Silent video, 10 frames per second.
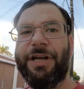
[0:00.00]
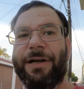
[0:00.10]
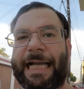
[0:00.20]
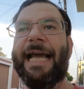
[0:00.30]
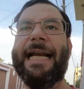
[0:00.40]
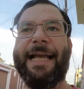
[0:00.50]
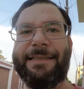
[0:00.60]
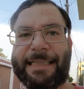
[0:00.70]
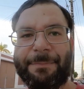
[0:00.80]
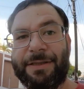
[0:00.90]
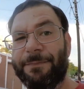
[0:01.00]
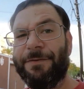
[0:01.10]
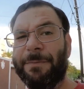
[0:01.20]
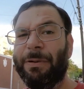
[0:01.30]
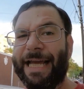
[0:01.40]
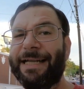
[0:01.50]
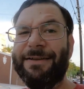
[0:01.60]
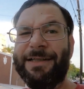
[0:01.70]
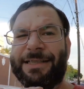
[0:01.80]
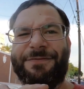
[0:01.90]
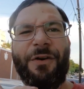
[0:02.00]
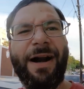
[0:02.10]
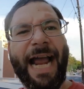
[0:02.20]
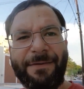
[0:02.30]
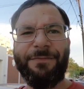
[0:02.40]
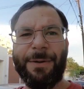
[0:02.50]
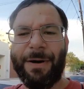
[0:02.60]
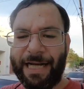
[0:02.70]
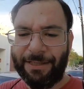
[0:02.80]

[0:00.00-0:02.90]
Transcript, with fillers: You know, again, I stepped up for the plate for everybody.